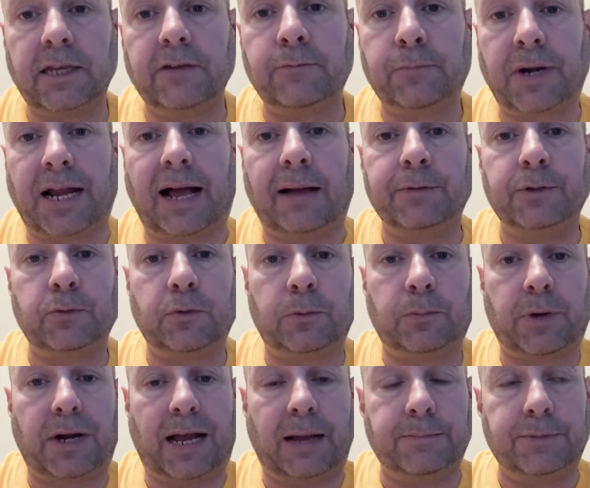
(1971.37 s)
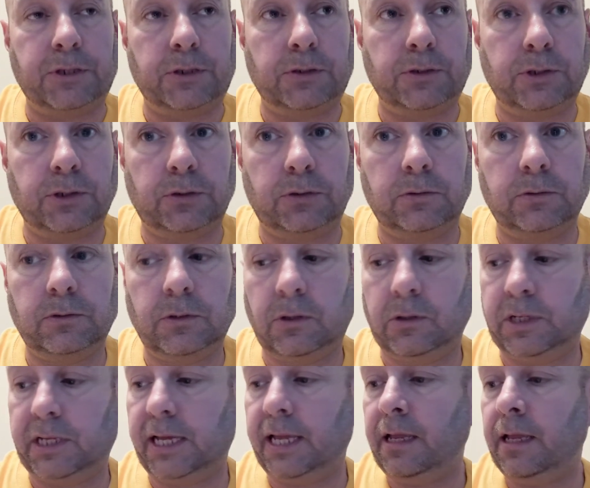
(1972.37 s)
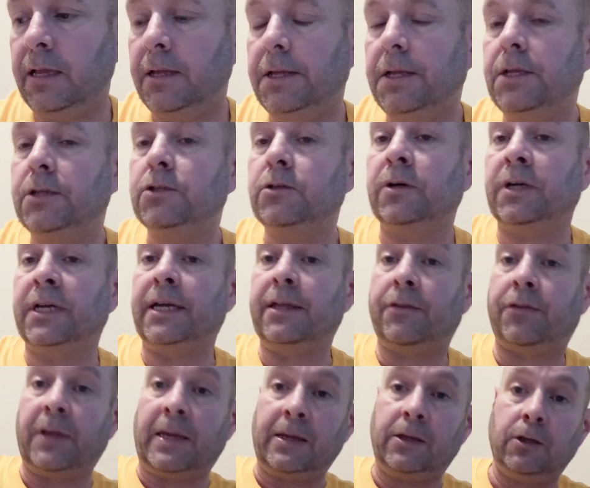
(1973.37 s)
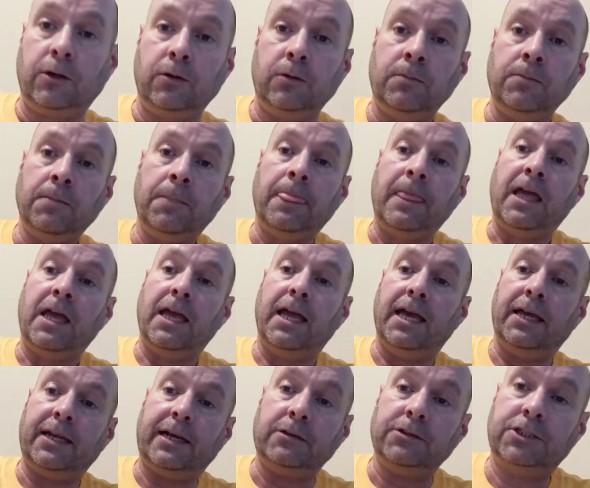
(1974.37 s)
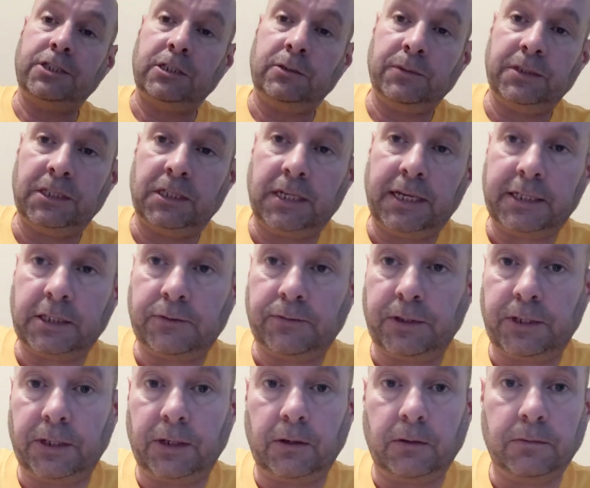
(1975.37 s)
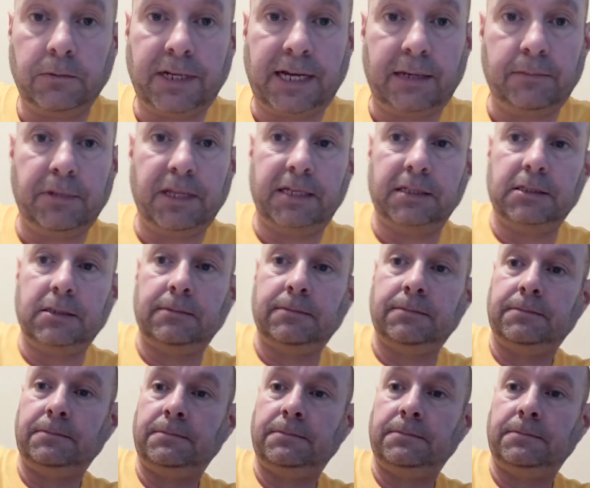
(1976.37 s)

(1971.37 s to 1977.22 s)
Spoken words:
Give props where props are due. Okay? Again, thank you, and I'll see you in the next video. God bless.